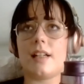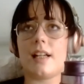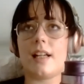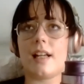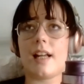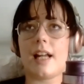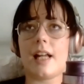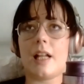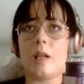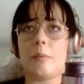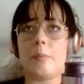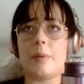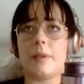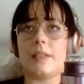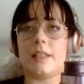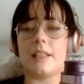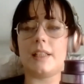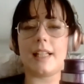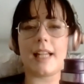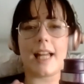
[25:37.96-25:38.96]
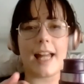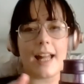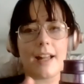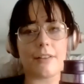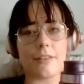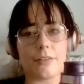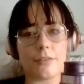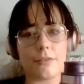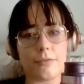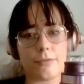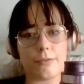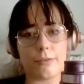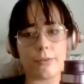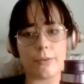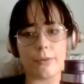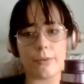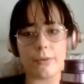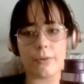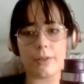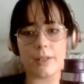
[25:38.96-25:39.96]
helping and caring
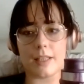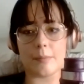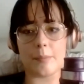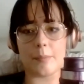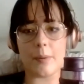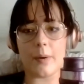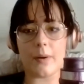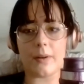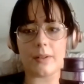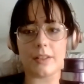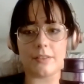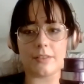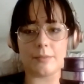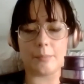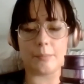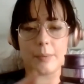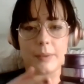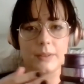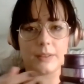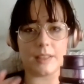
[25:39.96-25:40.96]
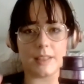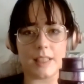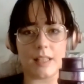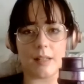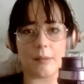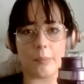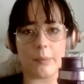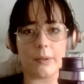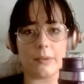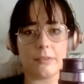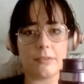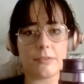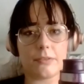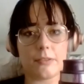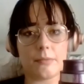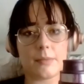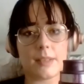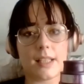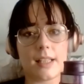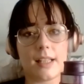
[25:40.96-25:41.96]
for your partner and building that bond
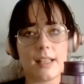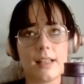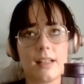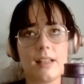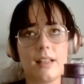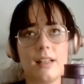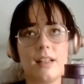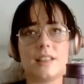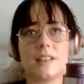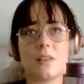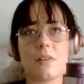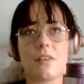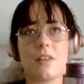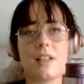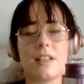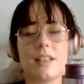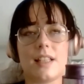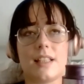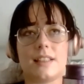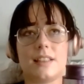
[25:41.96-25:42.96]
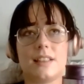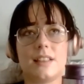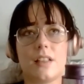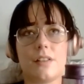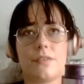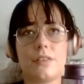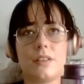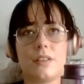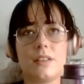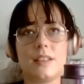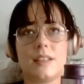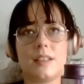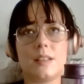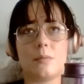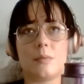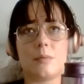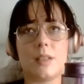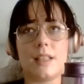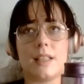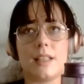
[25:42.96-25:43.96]
from there. So that's definitely
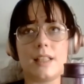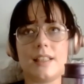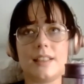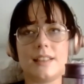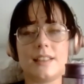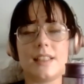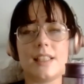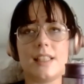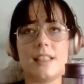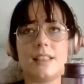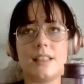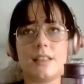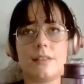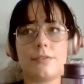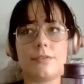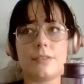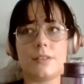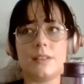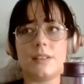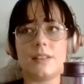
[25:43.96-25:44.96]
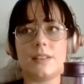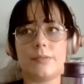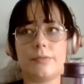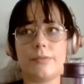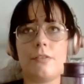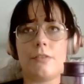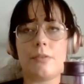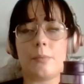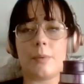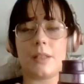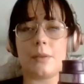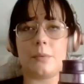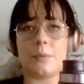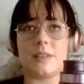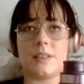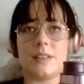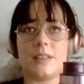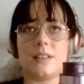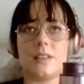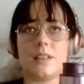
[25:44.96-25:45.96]
something that I see a difference from when I
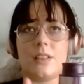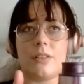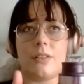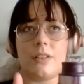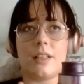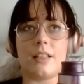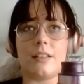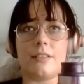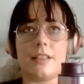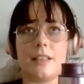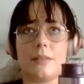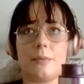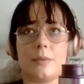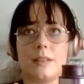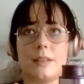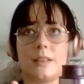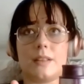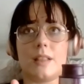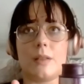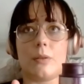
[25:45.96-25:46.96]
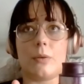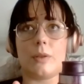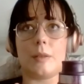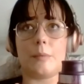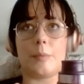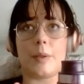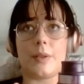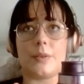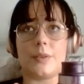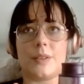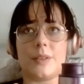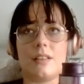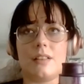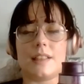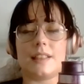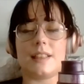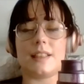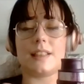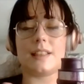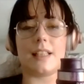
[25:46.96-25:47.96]
was younger, and it was all about the
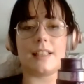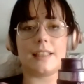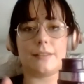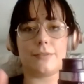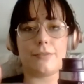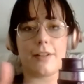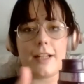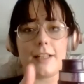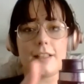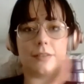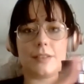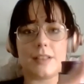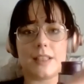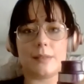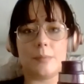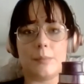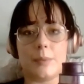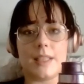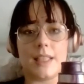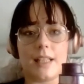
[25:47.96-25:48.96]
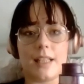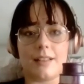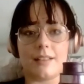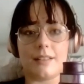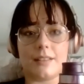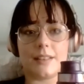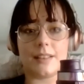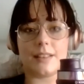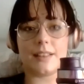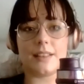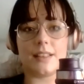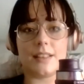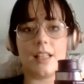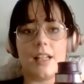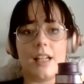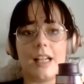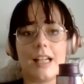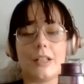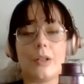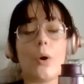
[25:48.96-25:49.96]
satisfying of somebody else
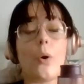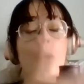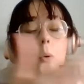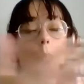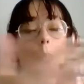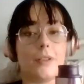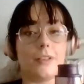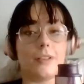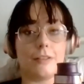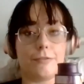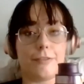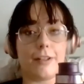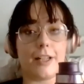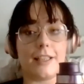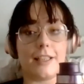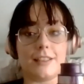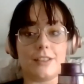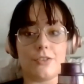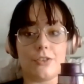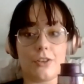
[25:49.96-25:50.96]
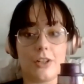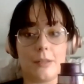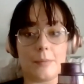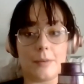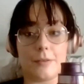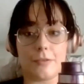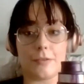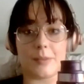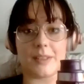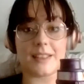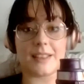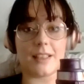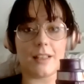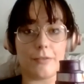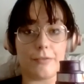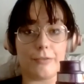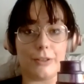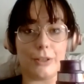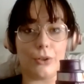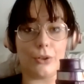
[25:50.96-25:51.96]
and hoping to find enjoyment for myself
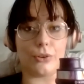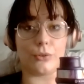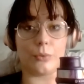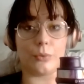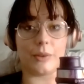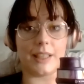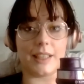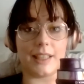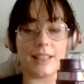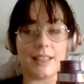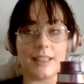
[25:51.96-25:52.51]
along the way.